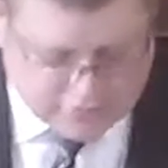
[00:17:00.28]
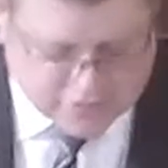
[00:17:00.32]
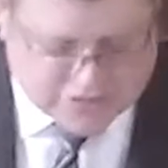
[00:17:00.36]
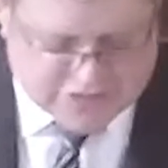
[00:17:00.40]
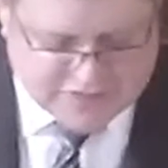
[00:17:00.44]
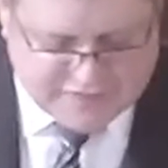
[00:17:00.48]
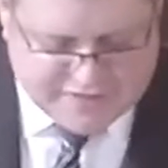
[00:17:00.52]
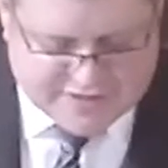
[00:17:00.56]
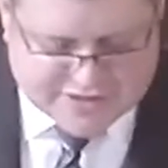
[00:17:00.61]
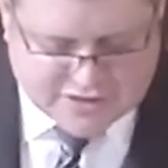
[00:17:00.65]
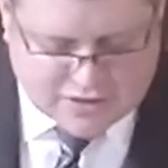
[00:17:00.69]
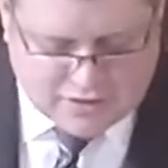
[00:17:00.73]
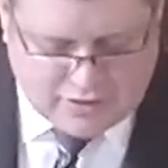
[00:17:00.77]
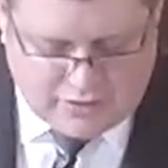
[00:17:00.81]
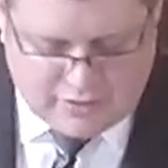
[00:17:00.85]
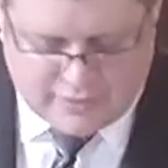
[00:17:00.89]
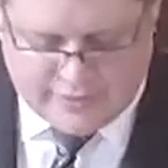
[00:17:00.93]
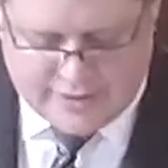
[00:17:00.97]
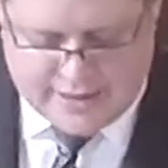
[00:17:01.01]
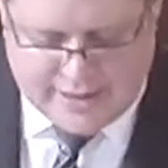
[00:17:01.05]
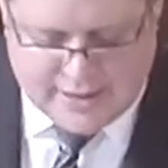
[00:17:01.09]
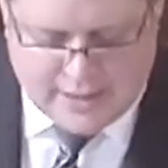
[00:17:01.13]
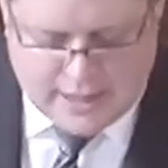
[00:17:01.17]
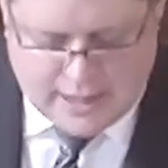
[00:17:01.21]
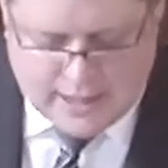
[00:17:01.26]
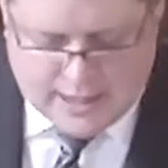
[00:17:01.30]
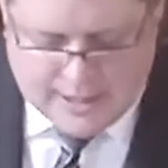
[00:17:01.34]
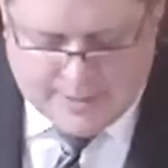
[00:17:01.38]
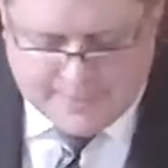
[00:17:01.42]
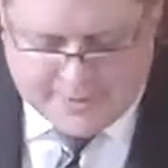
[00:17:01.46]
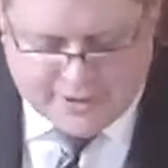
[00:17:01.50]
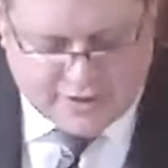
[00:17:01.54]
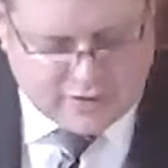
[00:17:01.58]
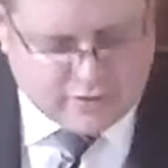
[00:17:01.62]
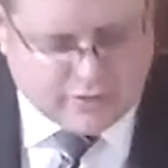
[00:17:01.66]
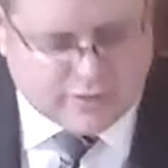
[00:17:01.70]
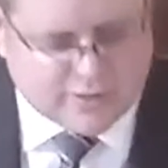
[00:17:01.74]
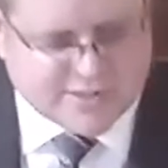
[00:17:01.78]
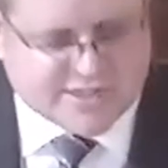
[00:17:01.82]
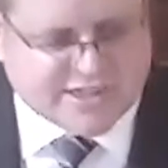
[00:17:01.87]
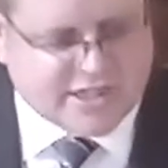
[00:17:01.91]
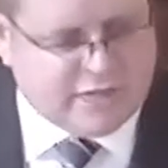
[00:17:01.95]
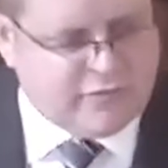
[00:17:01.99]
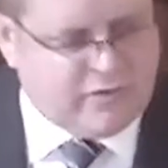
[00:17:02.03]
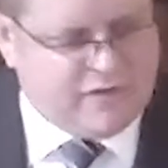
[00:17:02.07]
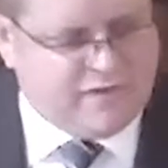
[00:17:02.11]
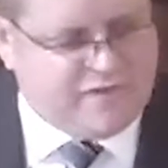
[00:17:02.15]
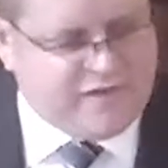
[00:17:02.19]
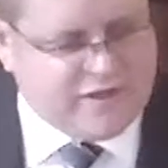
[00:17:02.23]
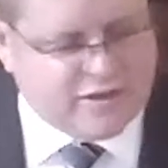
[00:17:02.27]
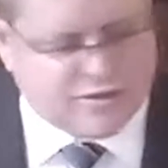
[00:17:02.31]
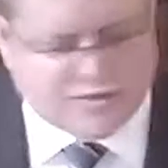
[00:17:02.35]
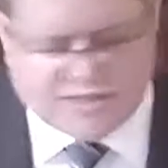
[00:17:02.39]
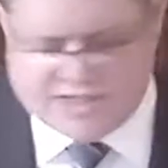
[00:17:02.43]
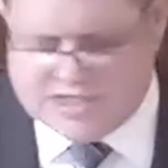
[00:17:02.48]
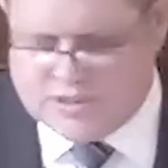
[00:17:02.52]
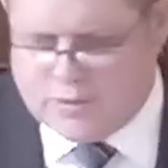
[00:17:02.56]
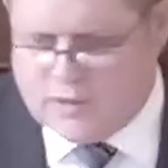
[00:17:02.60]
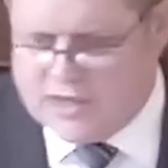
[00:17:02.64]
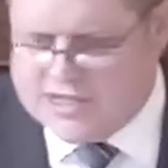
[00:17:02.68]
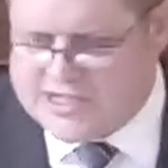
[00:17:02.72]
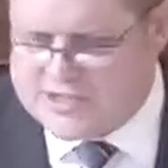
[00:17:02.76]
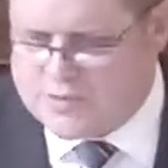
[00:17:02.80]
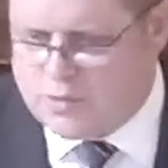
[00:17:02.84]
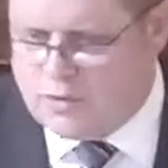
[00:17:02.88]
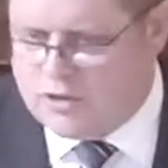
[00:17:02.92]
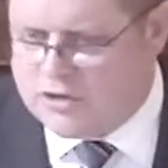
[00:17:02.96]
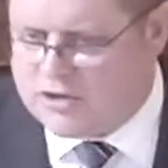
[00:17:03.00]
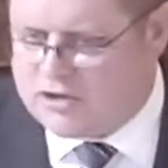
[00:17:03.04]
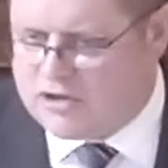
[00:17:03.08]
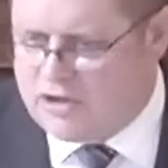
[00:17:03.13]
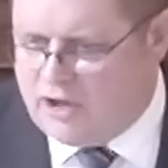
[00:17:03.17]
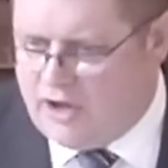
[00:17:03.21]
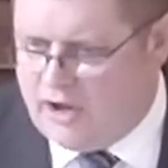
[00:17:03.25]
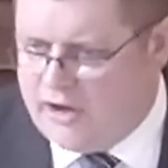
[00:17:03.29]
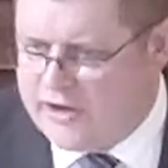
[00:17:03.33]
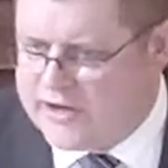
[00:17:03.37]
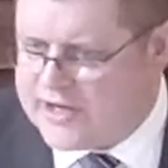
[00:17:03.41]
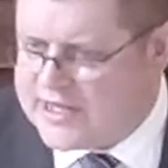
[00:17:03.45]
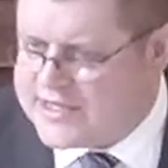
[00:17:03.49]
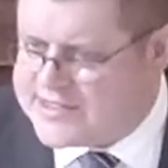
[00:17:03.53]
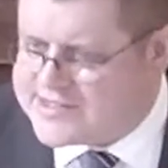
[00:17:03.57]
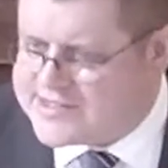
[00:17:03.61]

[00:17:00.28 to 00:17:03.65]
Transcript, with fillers: of his glory, but it also reveals to us what God has